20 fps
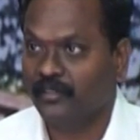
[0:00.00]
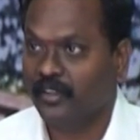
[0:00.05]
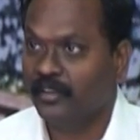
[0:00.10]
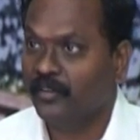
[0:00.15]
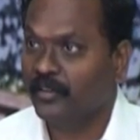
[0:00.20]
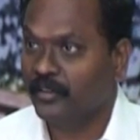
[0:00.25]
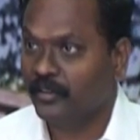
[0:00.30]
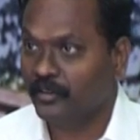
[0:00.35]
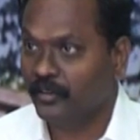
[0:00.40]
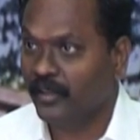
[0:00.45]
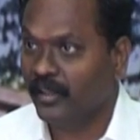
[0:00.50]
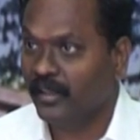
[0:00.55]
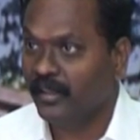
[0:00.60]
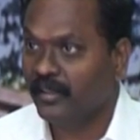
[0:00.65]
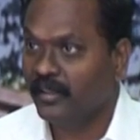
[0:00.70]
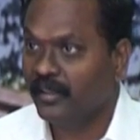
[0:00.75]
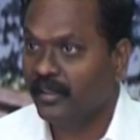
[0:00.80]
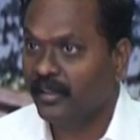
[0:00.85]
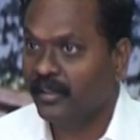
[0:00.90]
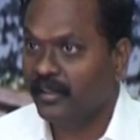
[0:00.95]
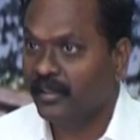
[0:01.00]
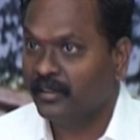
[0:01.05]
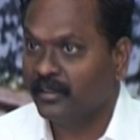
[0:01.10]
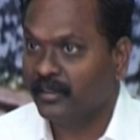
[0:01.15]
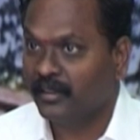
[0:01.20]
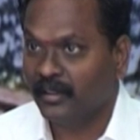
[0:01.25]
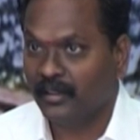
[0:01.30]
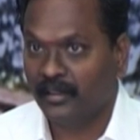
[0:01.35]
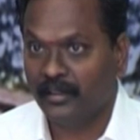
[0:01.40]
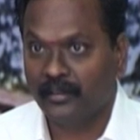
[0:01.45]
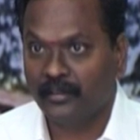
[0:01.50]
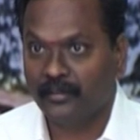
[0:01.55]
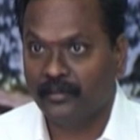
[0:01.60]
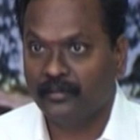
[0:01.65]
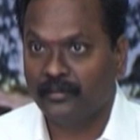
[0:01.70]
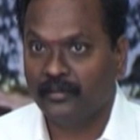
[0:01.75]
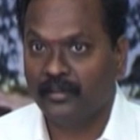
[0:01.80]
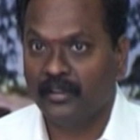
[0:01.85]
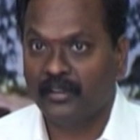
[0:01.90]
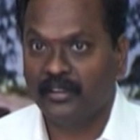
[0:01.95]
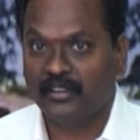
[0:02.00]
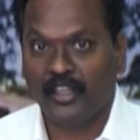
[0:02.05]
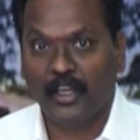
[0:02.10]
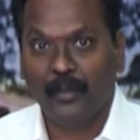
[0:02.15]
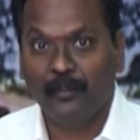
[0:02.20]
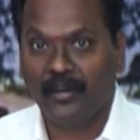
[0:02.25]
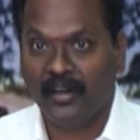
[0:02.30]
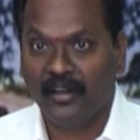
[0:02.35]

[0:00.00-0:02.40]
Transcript: Even today the same